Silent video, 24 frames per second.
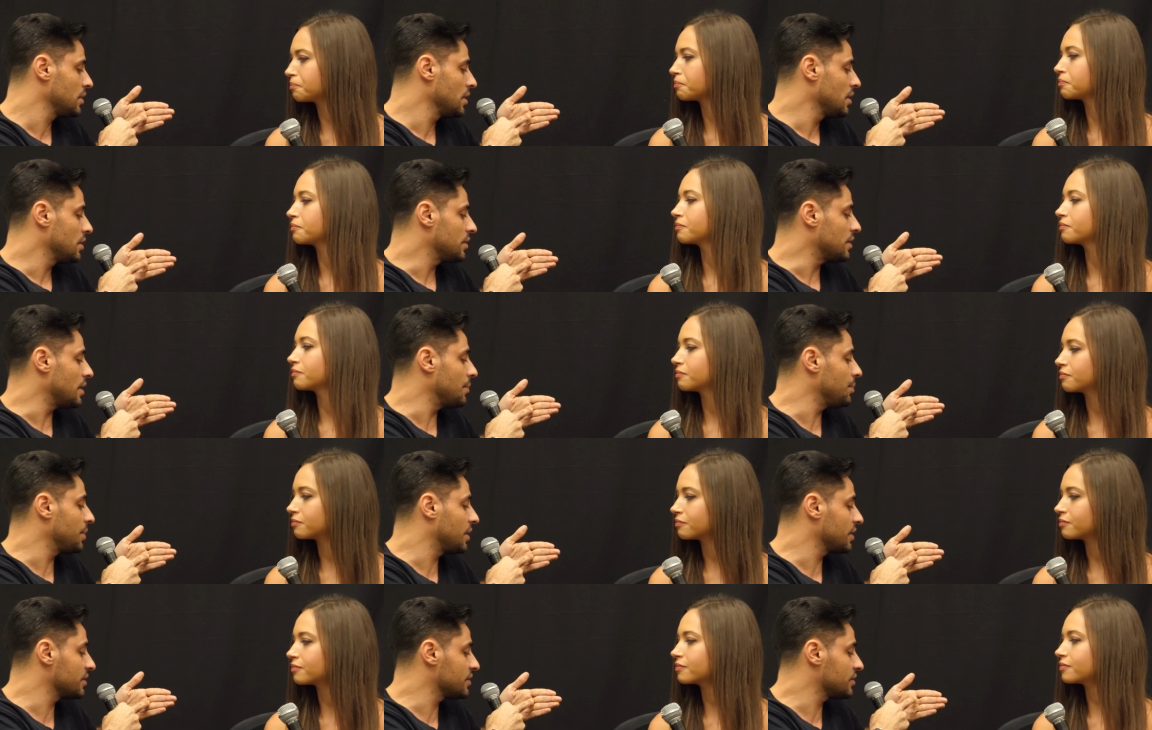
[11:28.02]
Speaker 1: Then,
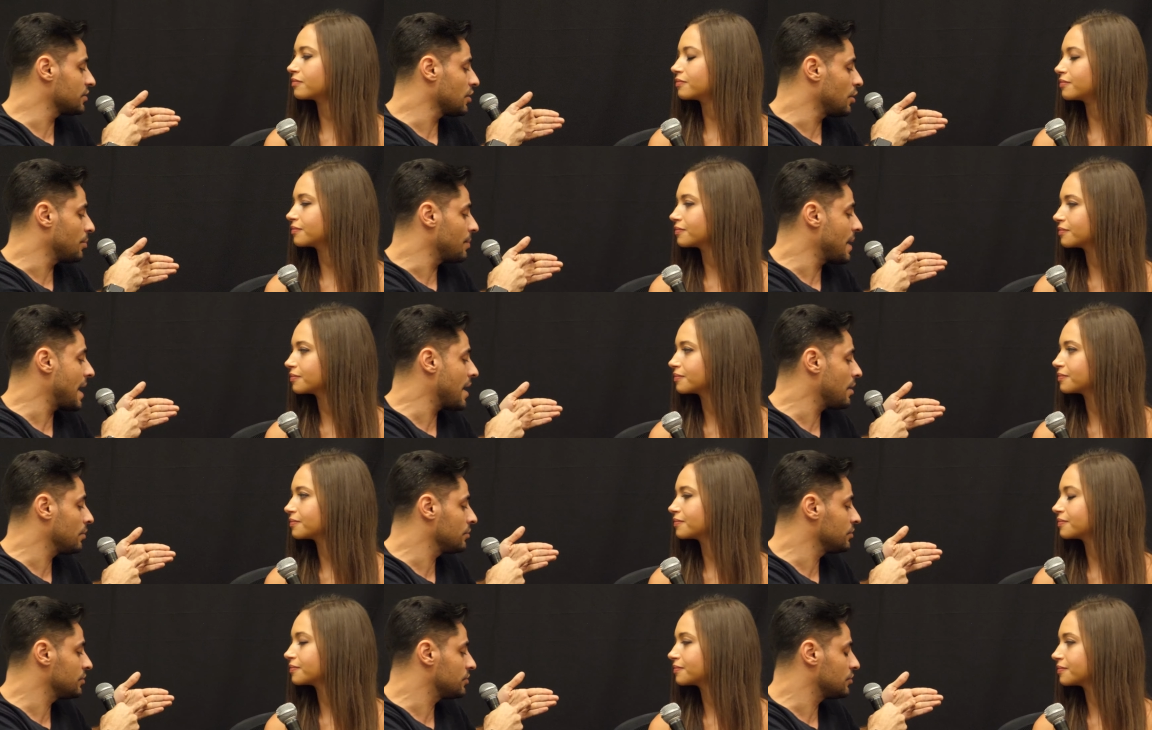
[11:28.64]
because it's all
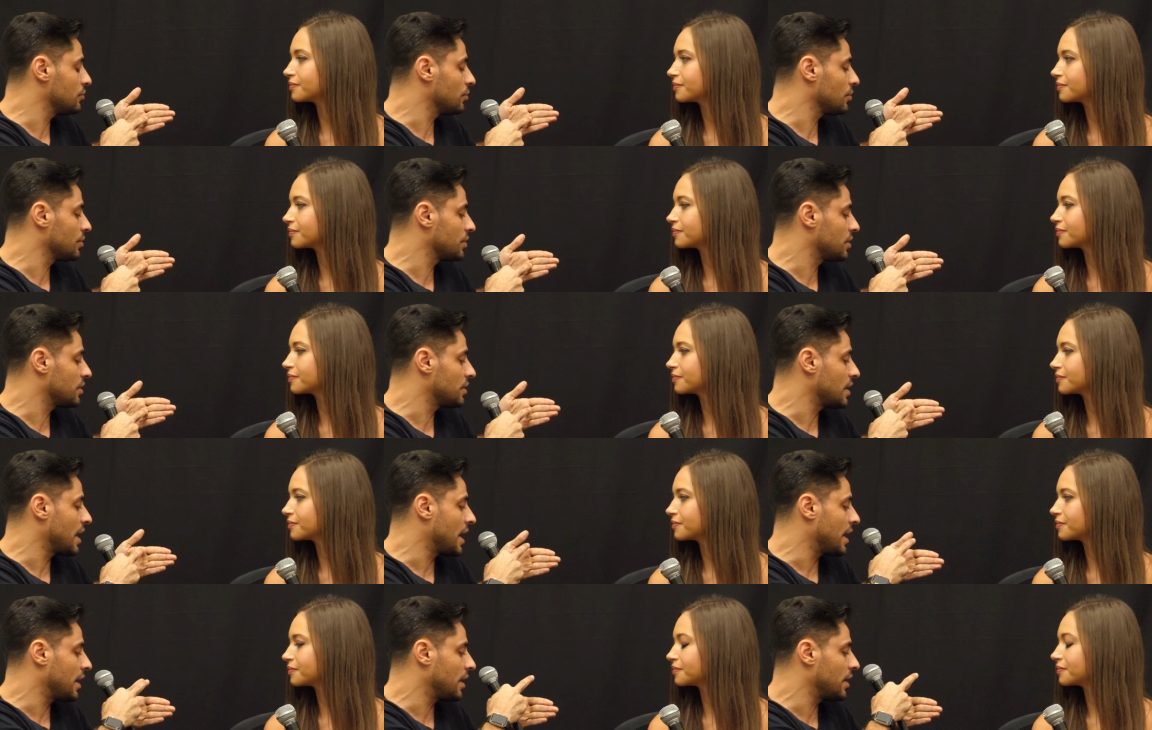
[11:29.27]
mountains north of
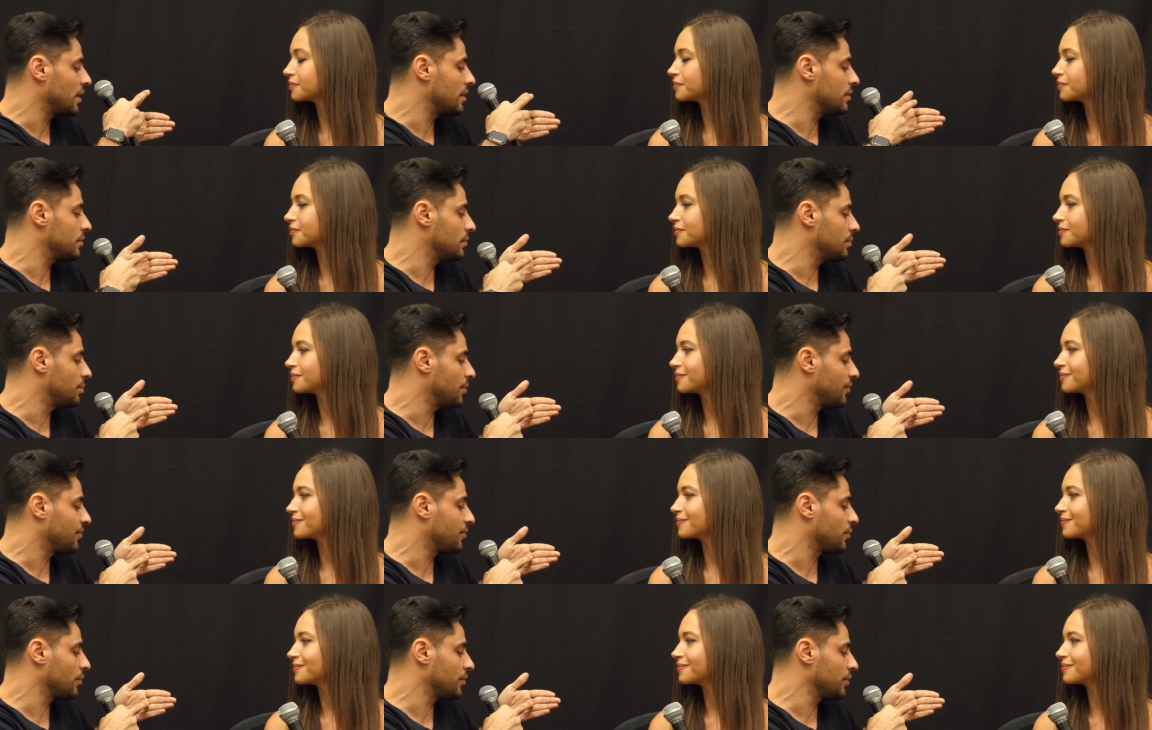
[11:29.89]
that, and
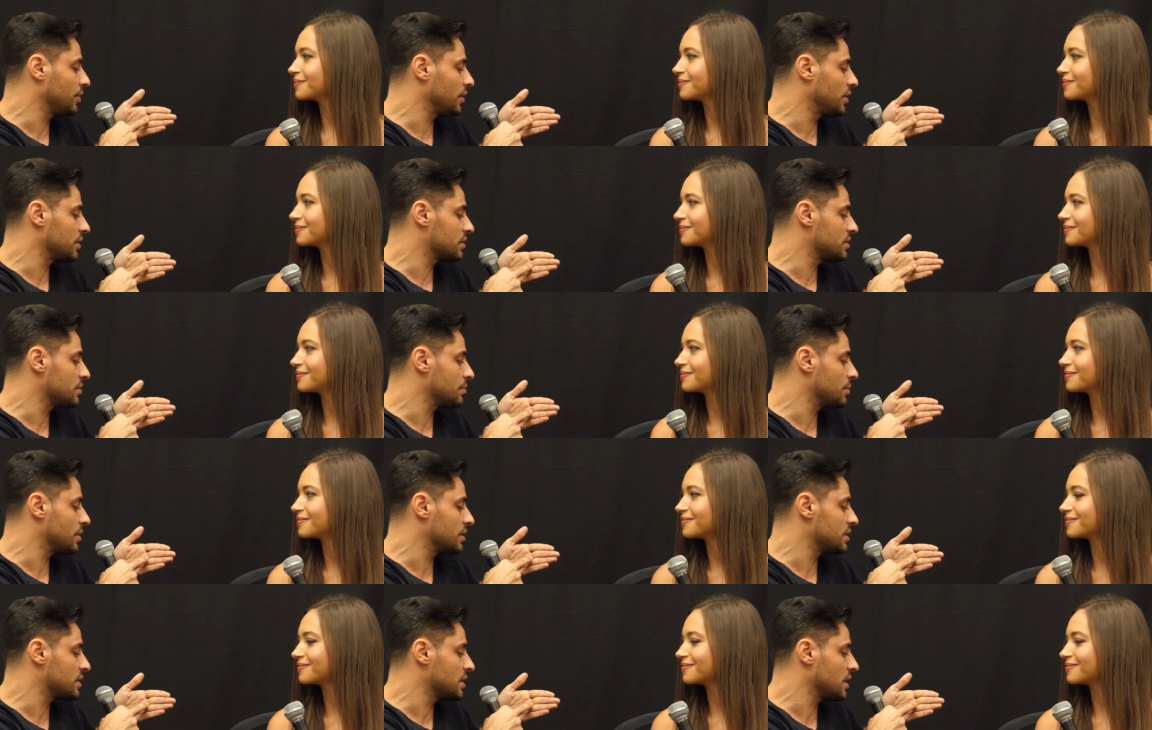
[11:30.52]
before you get to
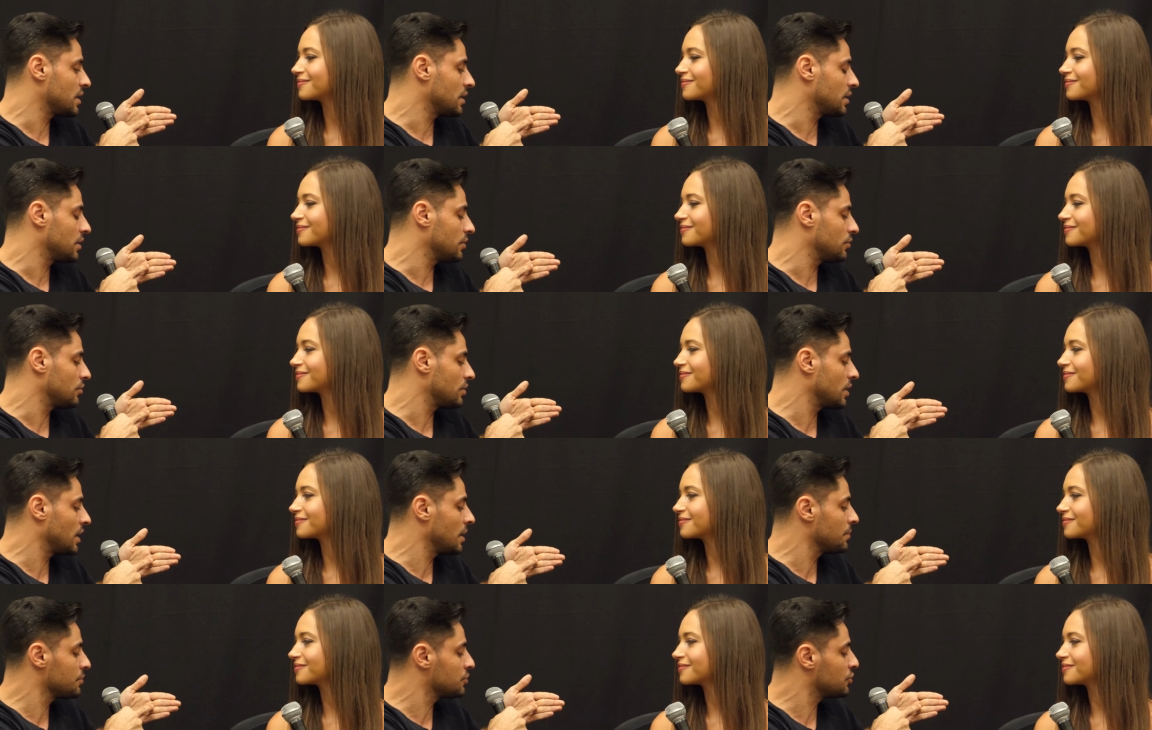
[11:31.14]
Montana and New
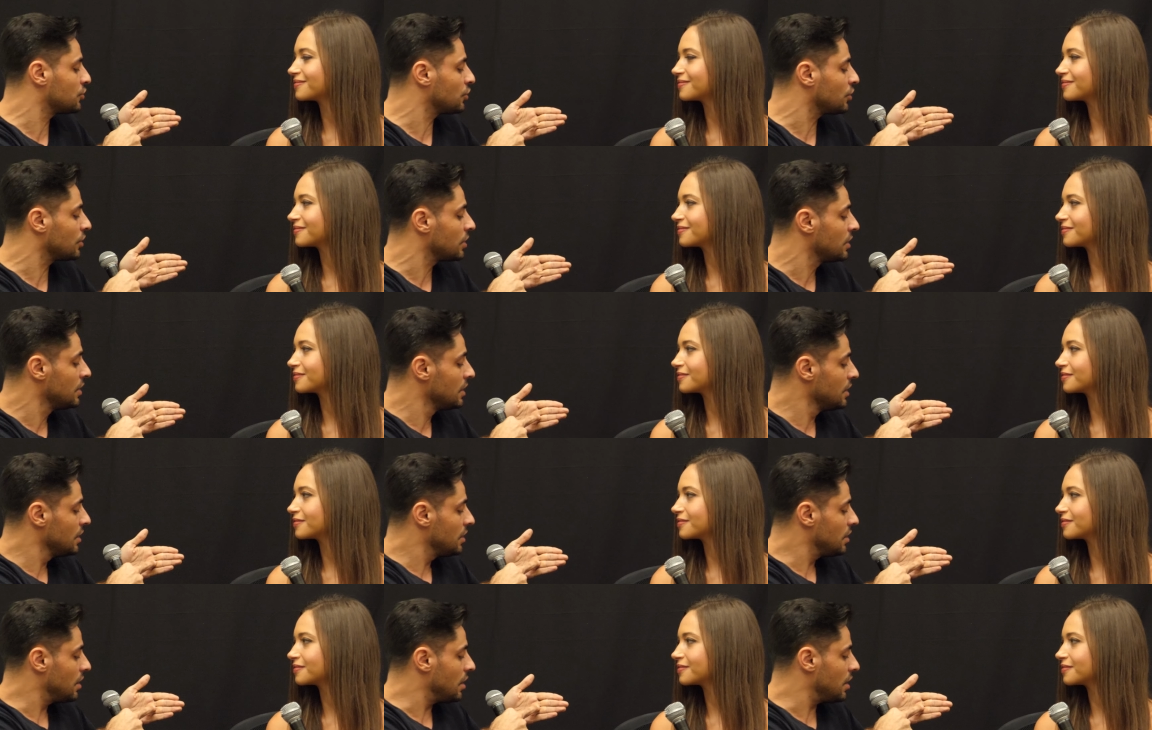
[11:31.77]
Hampshire,
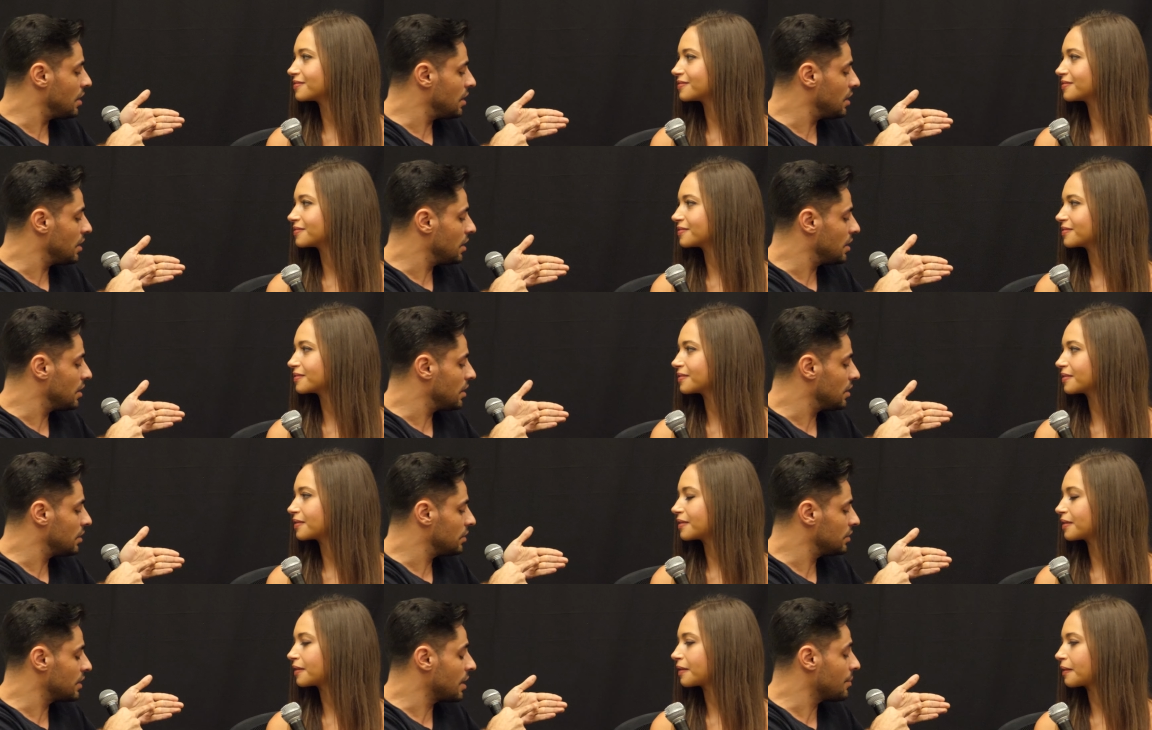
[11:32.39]
uh,
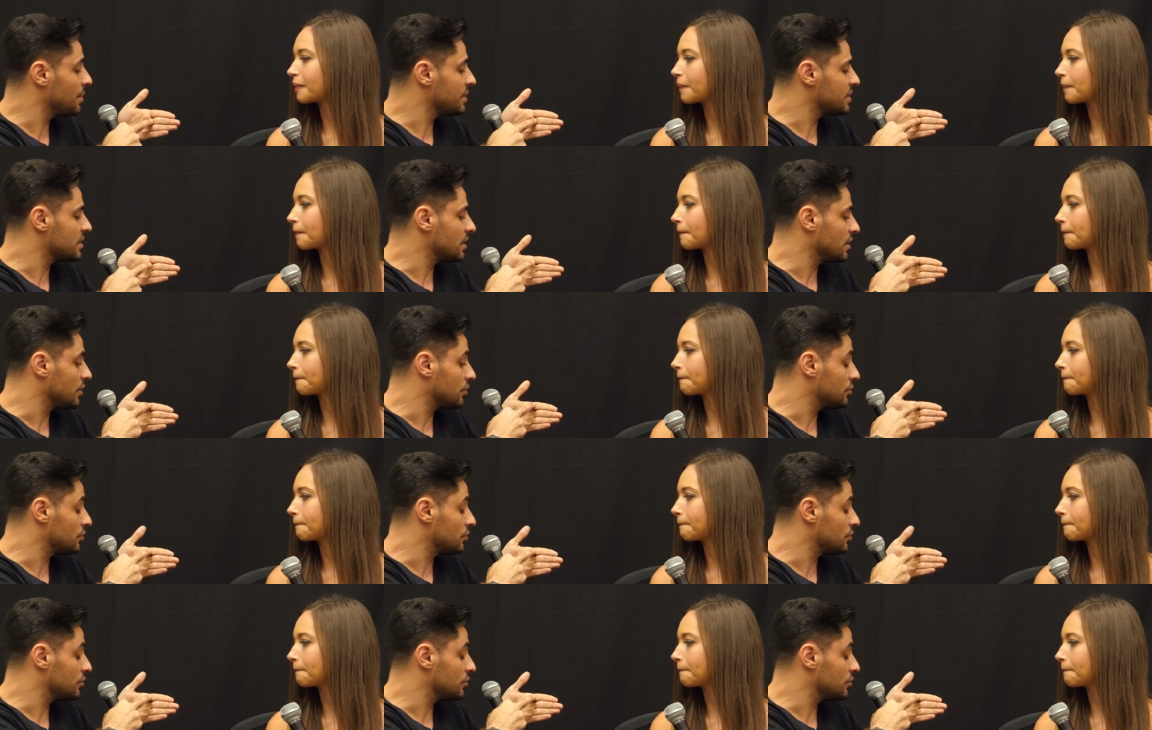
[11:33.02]
or not Montana,